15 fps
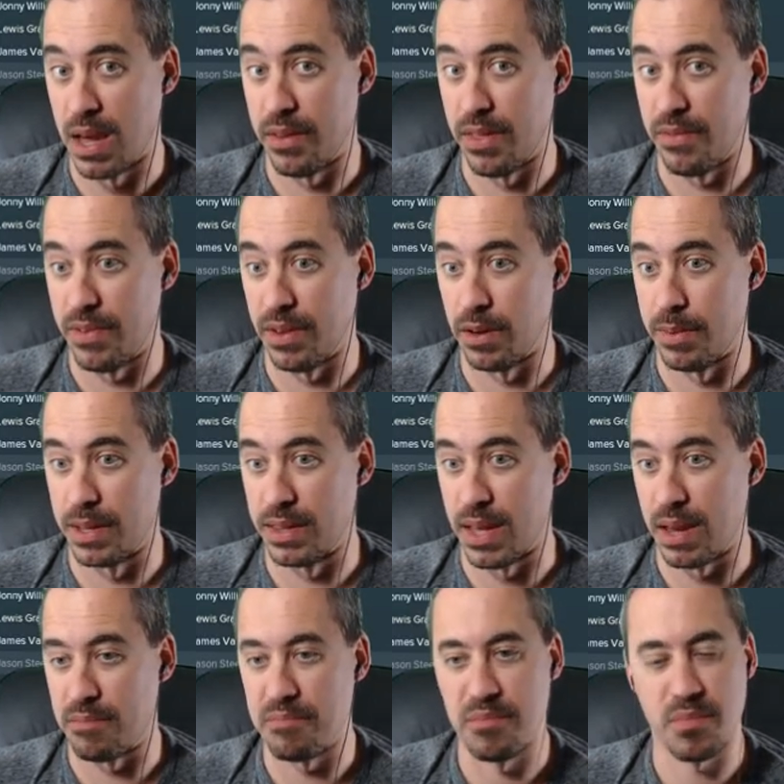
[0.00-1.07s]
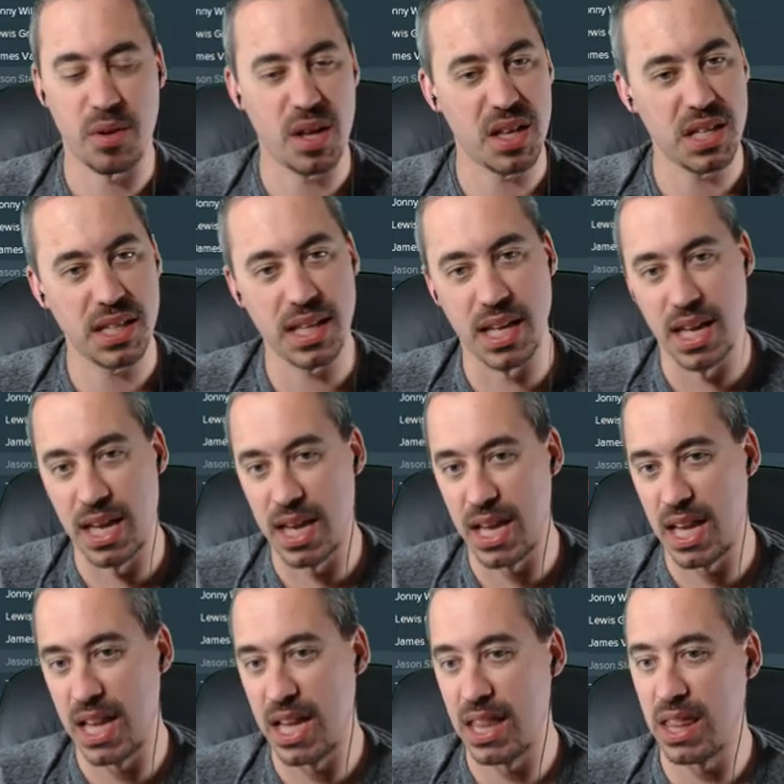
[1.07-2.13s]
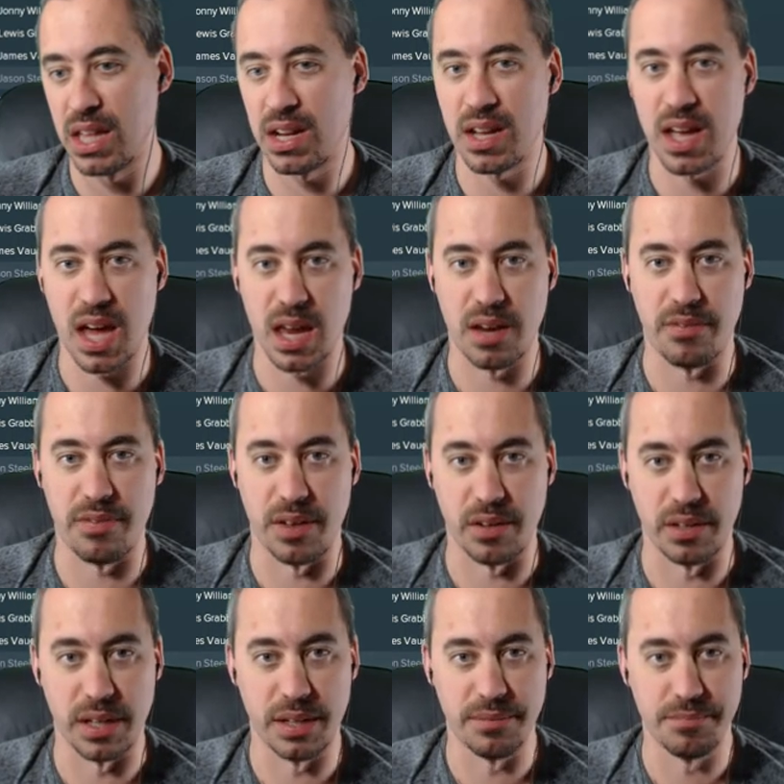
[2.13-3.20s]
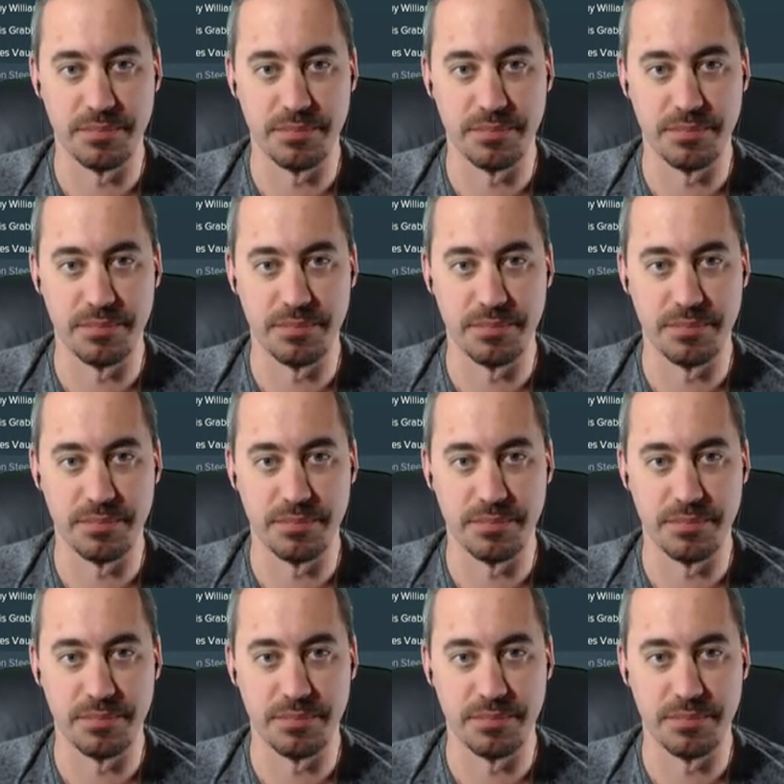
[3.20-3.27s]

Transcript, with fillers: are they feeling about that? Eh, they're kind of feeling it